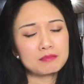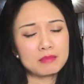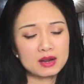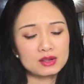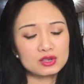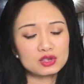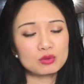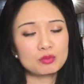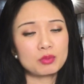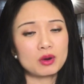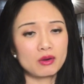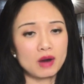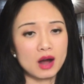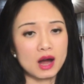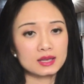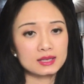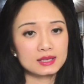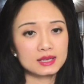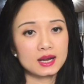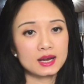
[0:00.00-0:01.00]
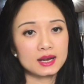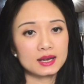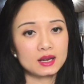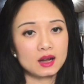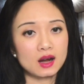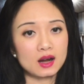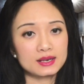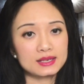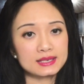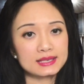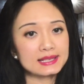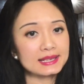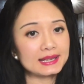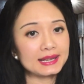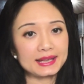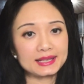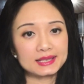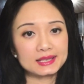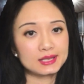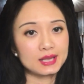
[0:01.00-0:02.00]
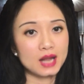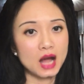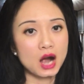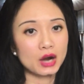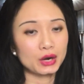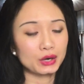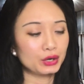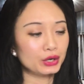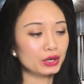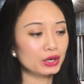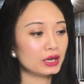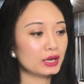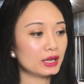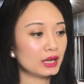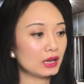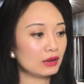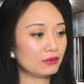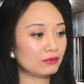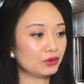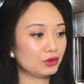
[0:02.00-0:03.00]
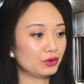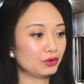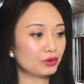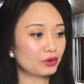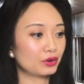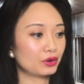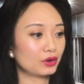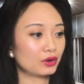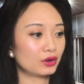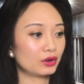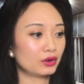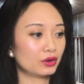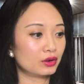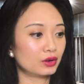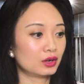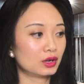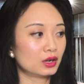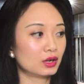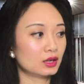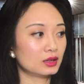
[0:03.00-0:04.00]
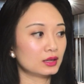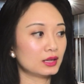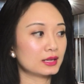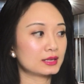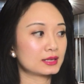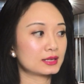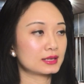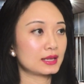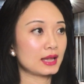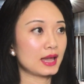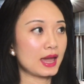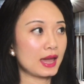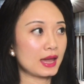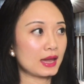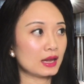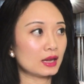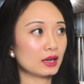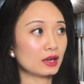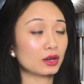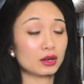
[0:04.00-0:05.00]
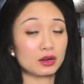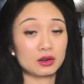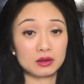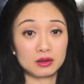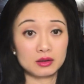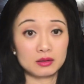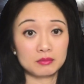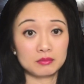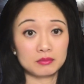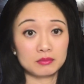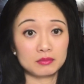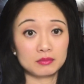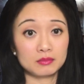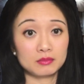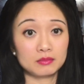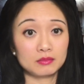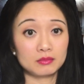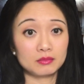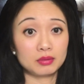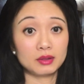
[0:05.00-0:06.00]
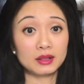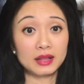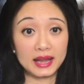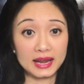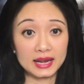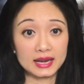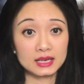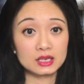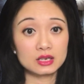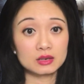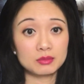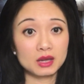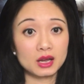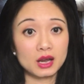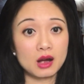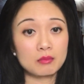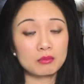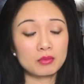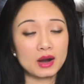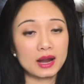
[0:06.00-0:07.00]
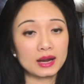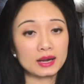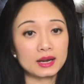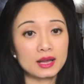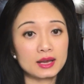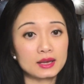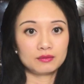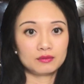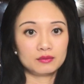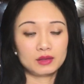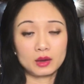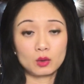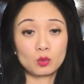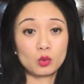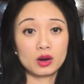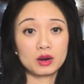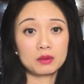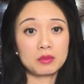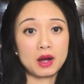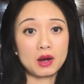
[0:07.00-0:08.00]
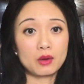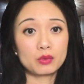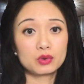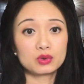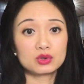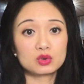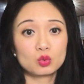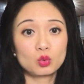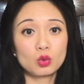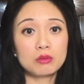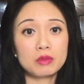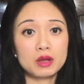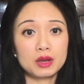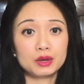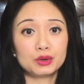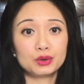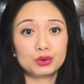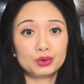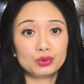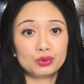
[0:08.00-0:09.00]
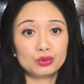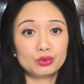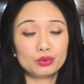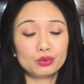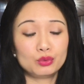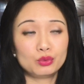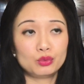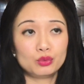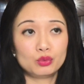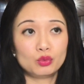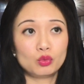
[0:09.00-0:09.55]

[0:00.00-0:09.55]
benzoyl peroxide, honestly, it's not good if you're, let's say, gonna planning to become pregnant like what about those women who